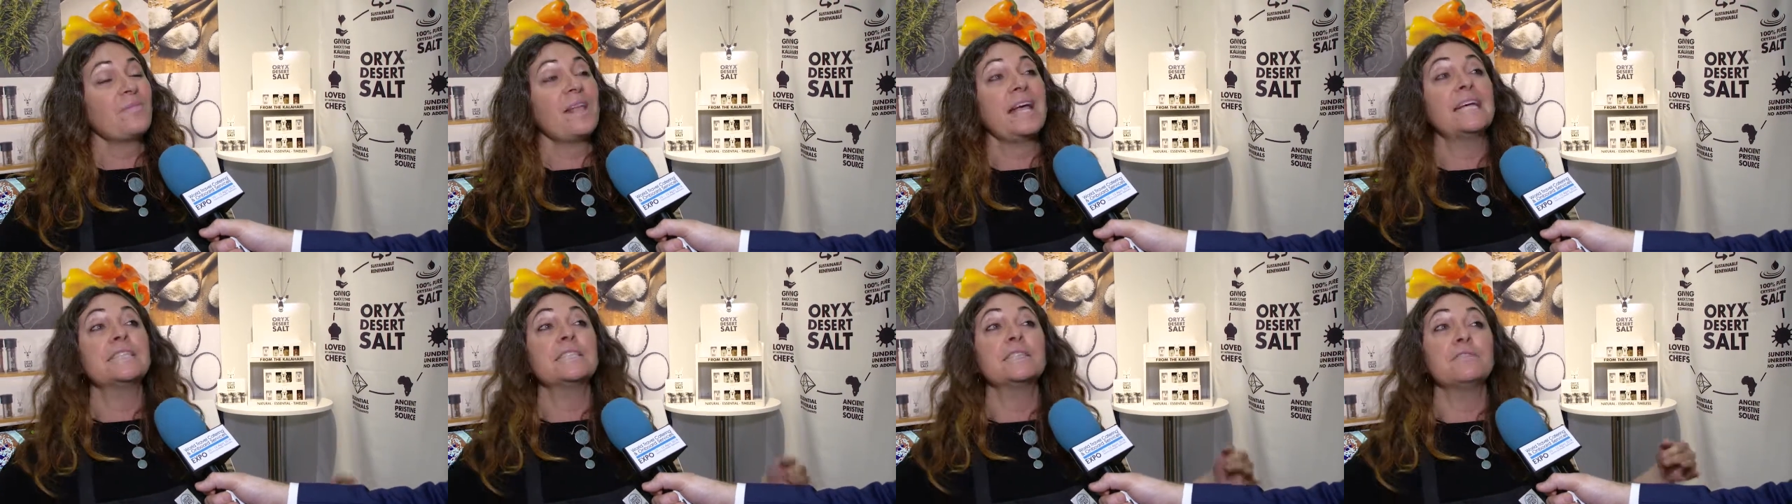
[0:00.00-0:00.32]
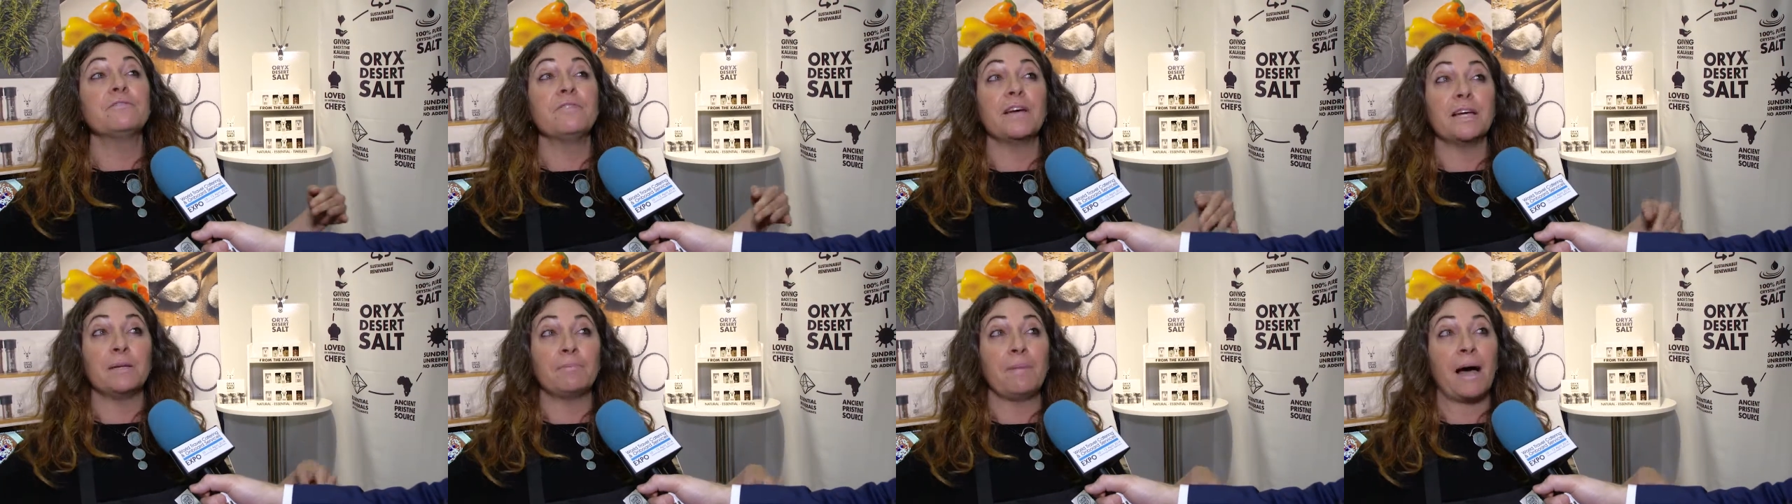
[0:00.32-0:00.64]
It's
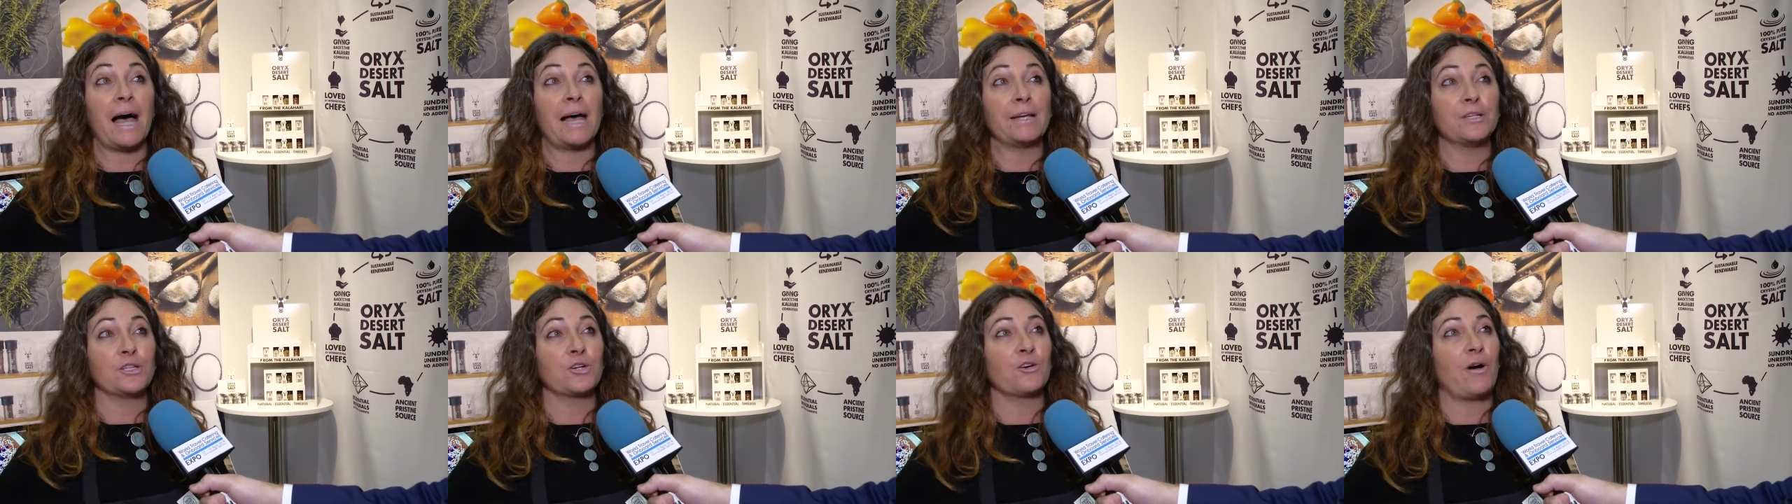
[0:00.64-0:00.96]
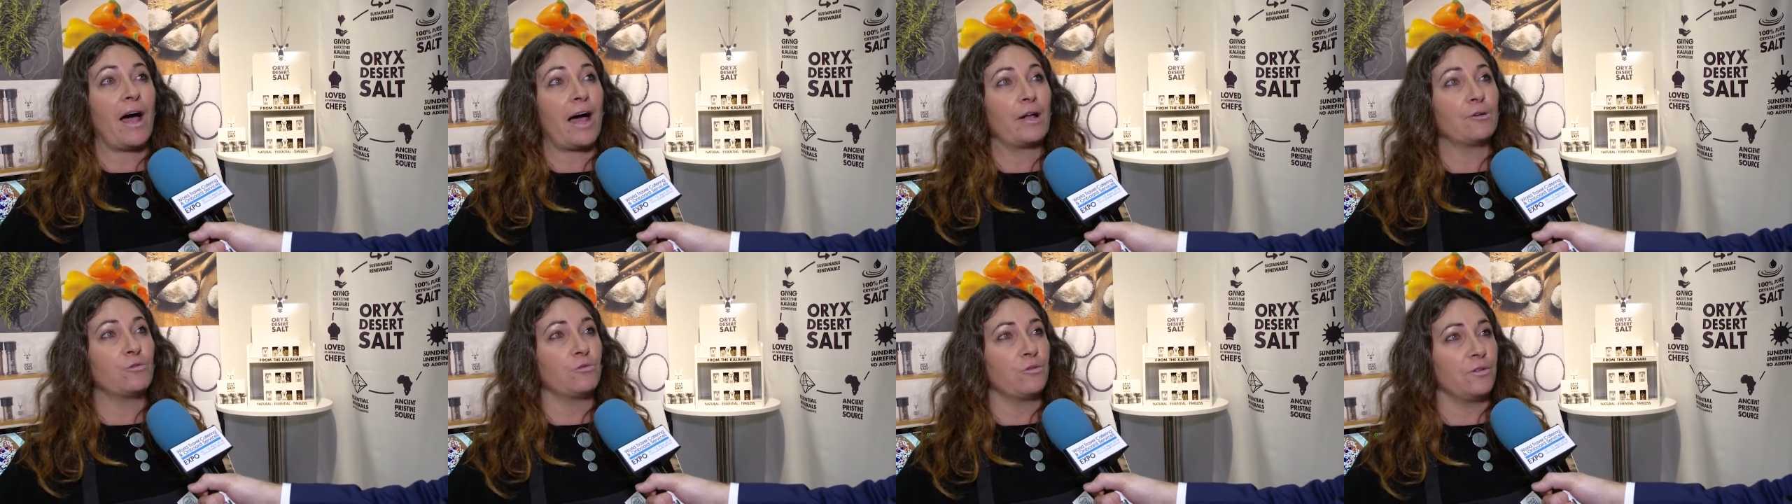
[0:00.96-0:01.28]
fed by
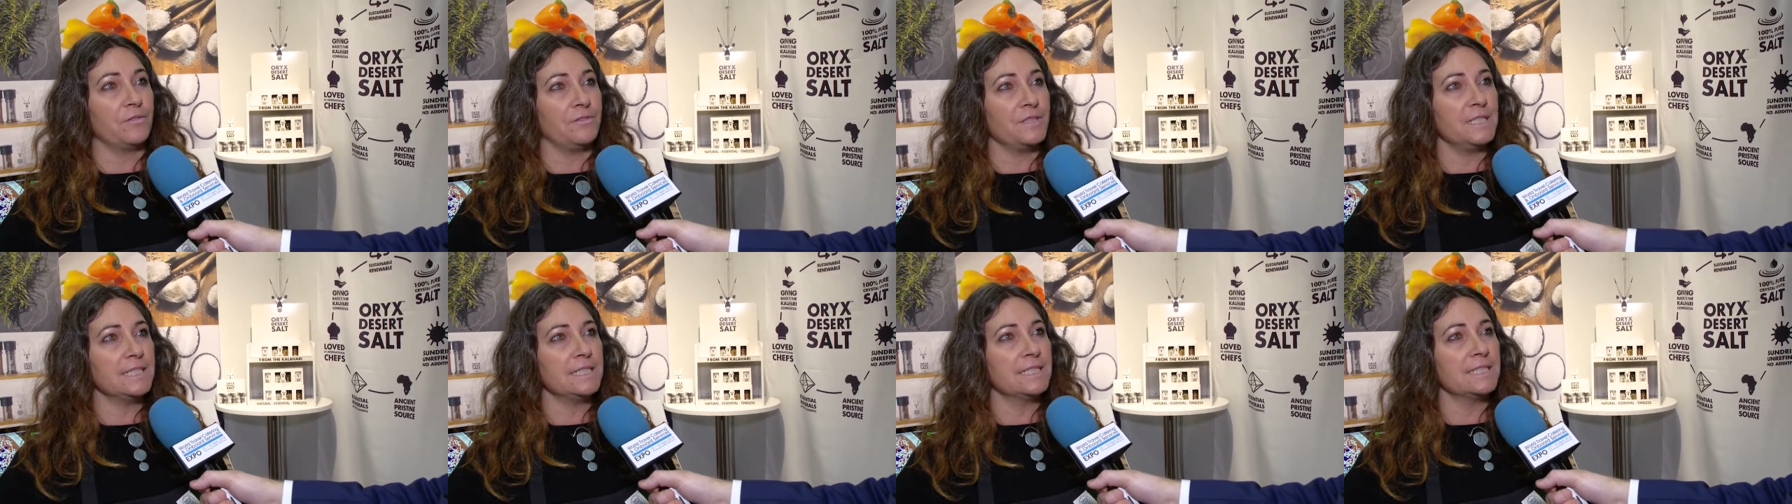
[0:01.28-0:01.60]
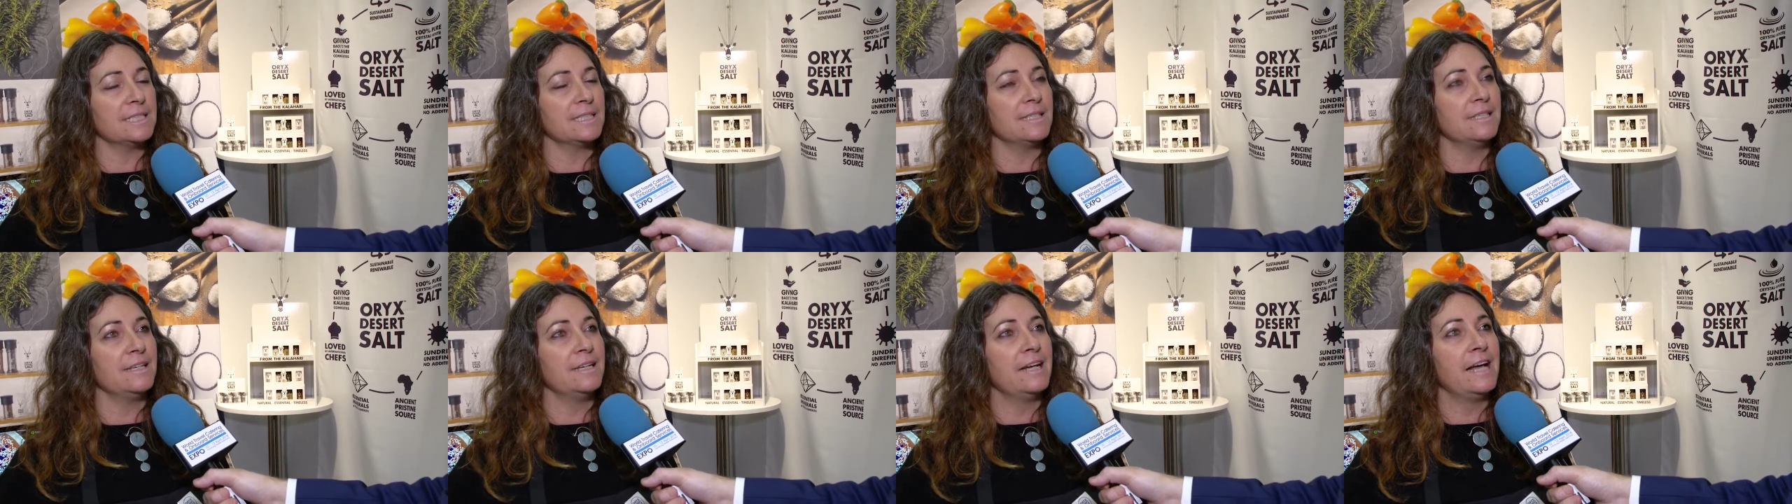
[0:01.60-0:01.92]
underground
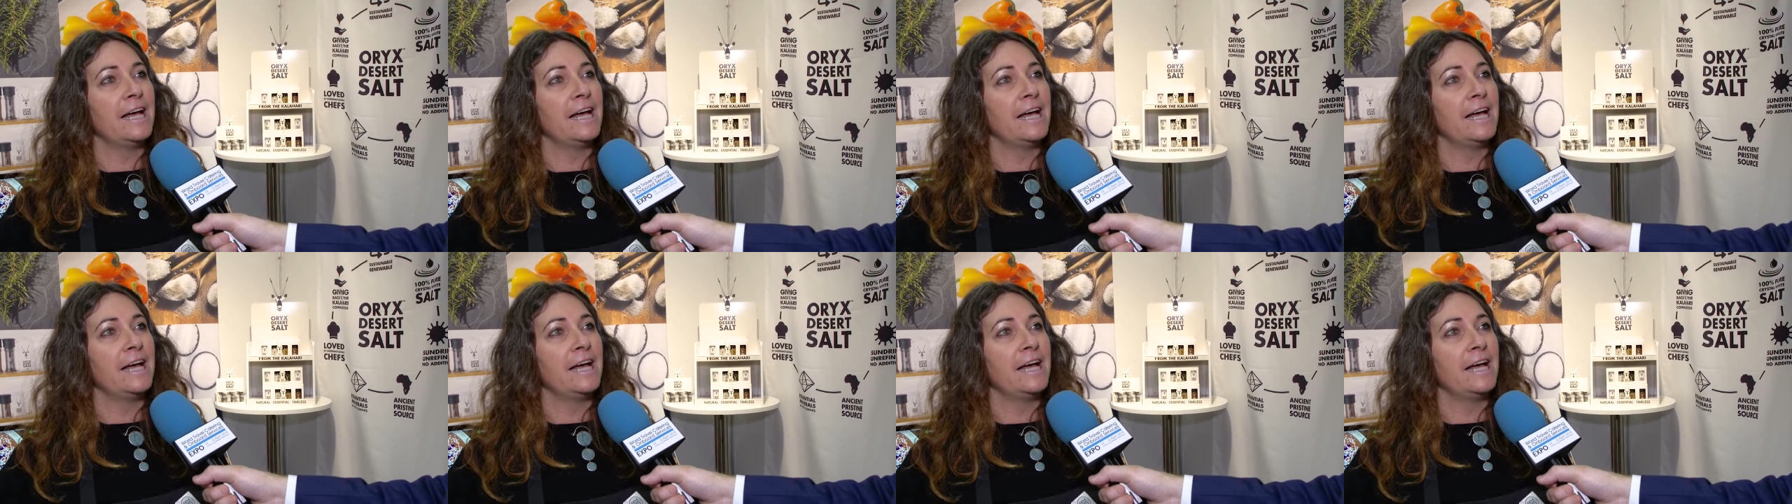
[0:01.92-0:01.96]
rivers